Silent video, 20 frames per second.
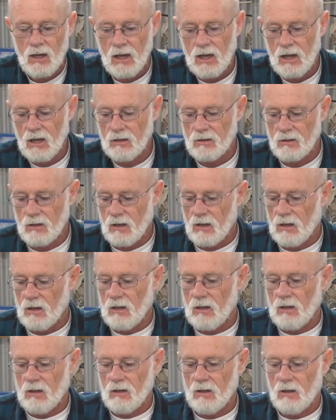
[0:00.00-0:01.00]
And
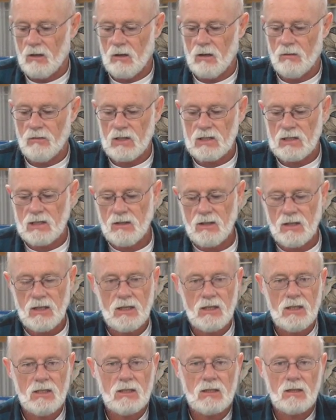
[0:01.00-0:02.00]
obviously
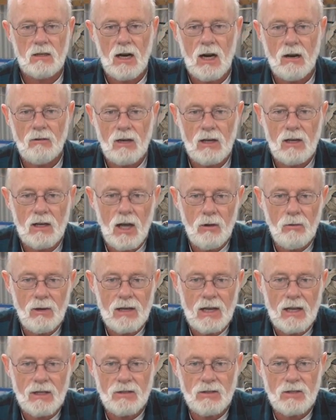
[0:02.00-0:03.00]
these are a
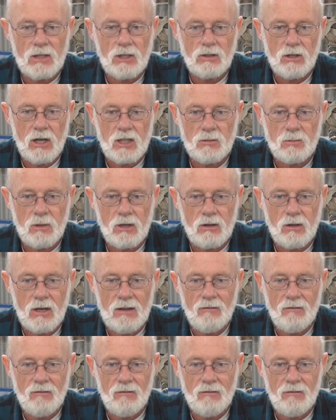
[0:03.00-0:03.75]
lower latency transmitter.